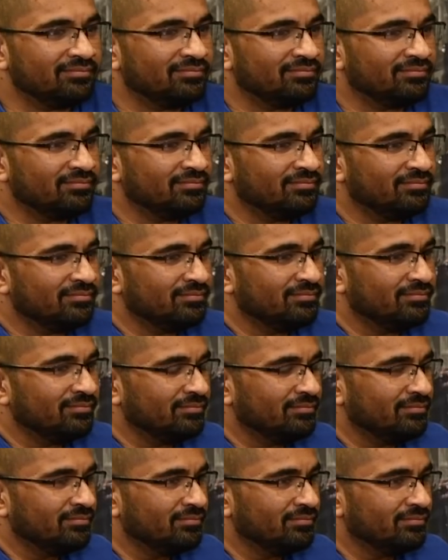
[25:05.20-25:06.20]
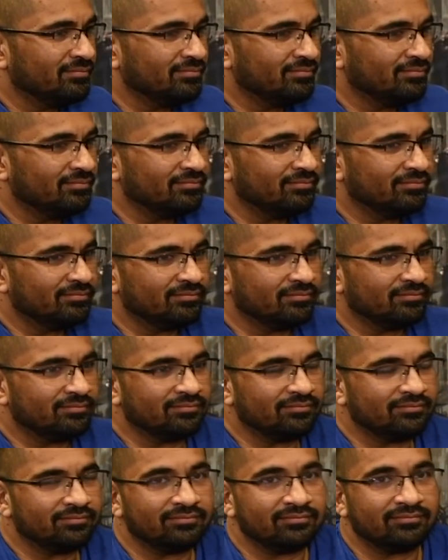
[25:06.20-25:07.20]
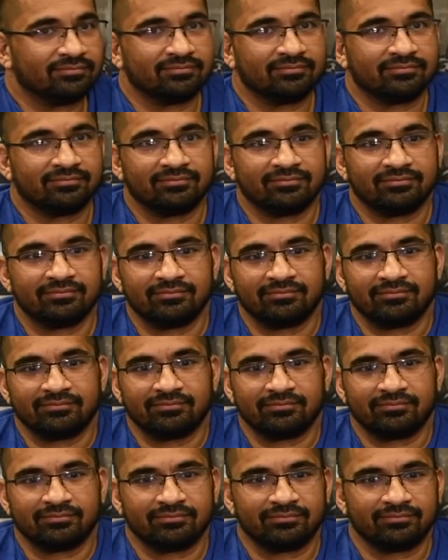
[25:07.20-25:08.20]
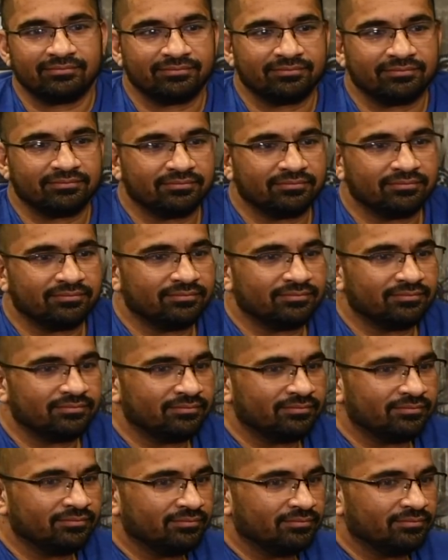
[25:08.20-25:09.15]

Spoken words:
[no speech]